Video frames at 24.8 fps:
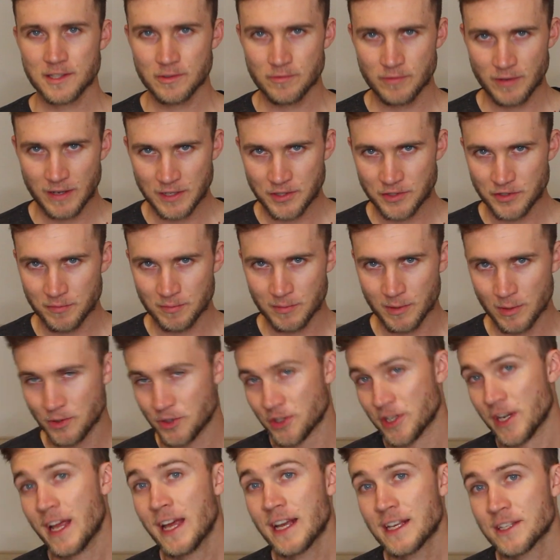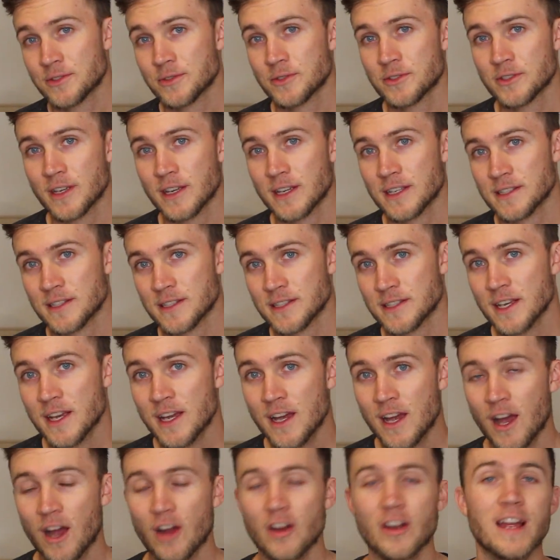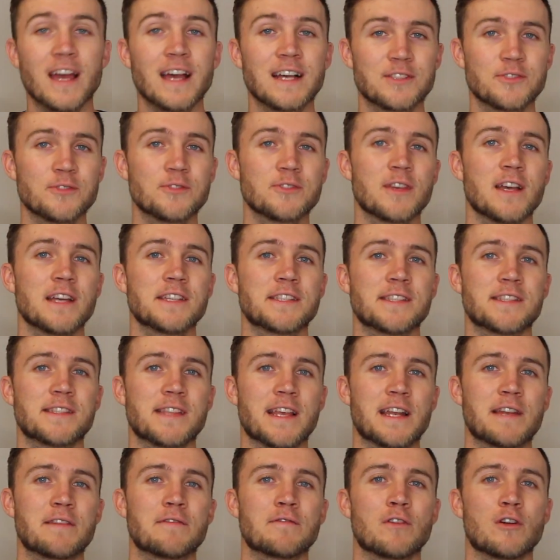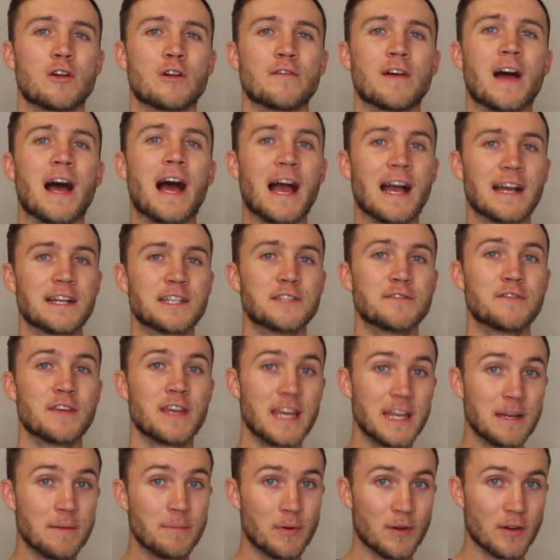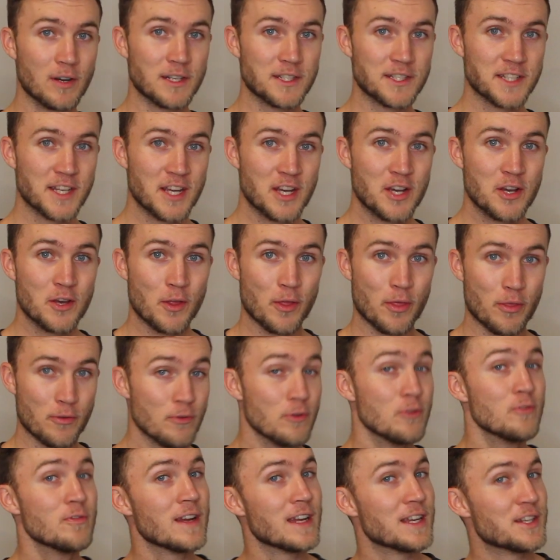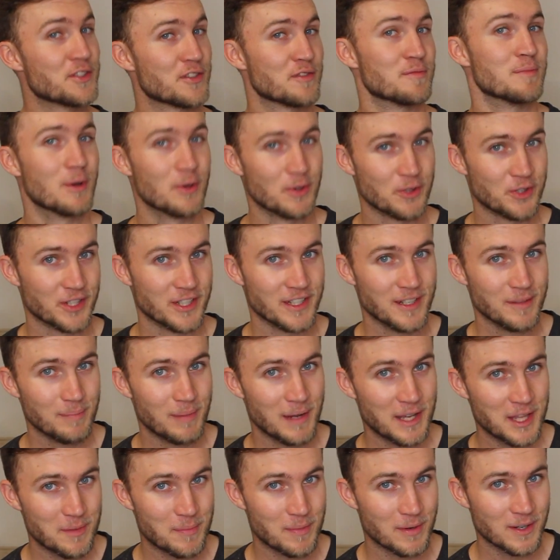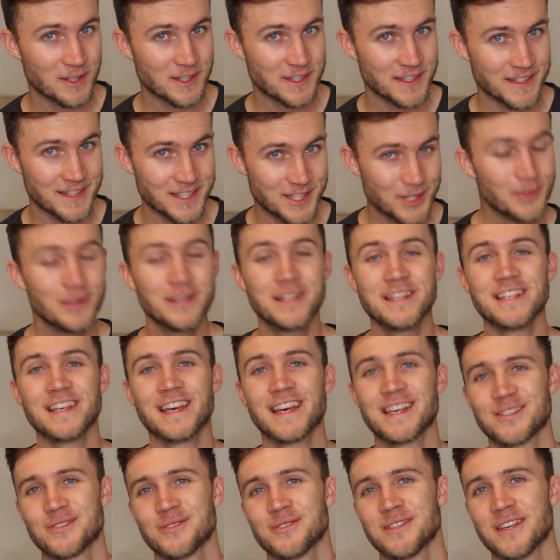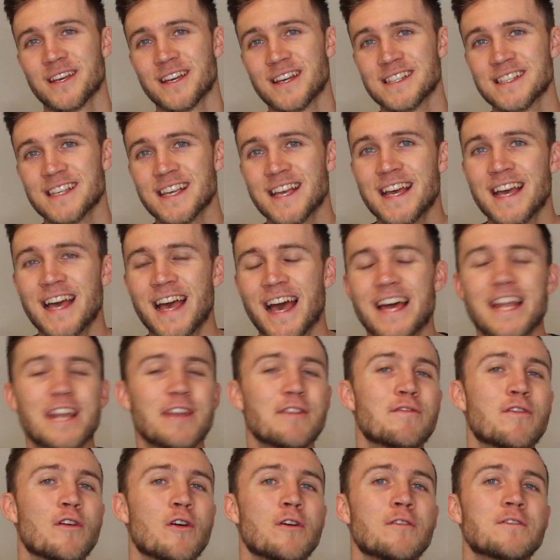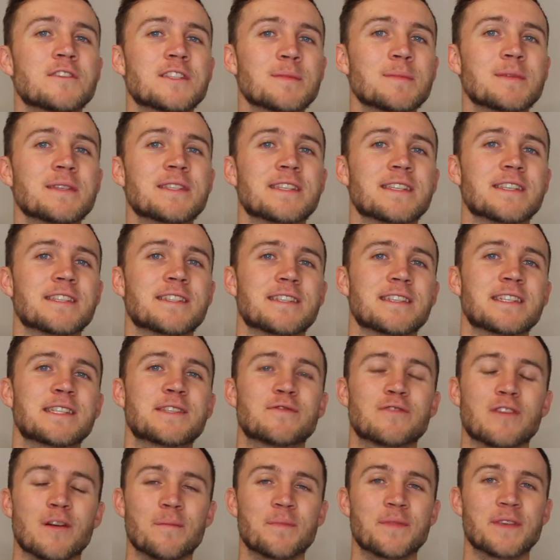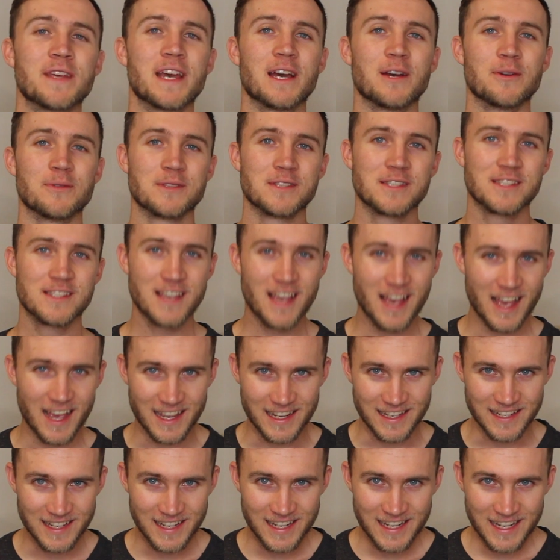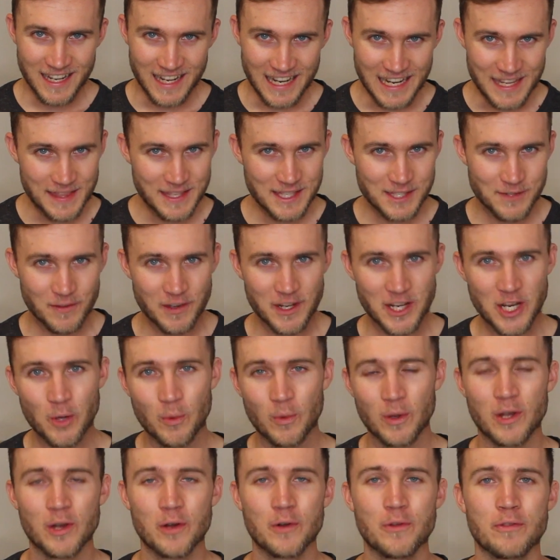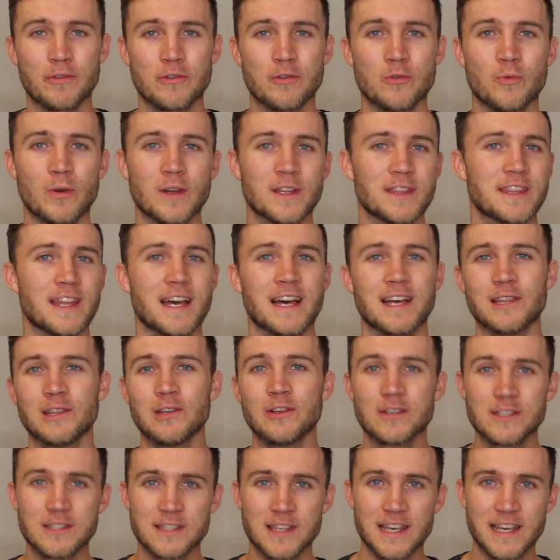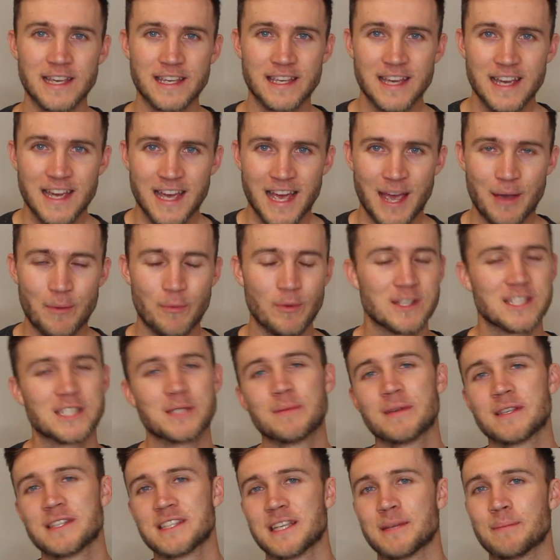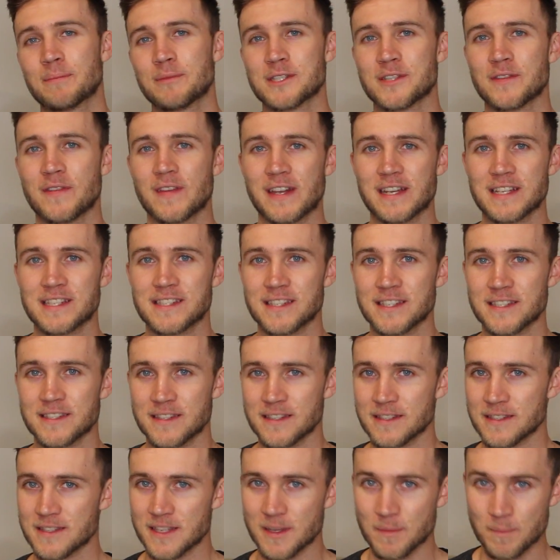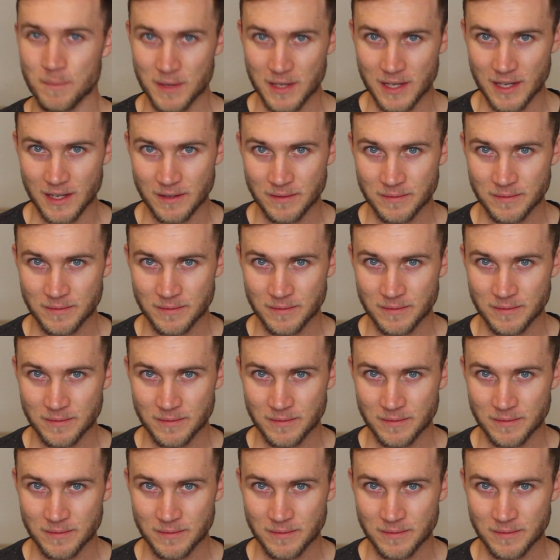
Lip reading: range of motion exercises are exercises that involve active input through range of motion by the person doing the exercise and involve some assistance from the outside. In this video, we'll go through what that looks like and what some examples of that assistance can be.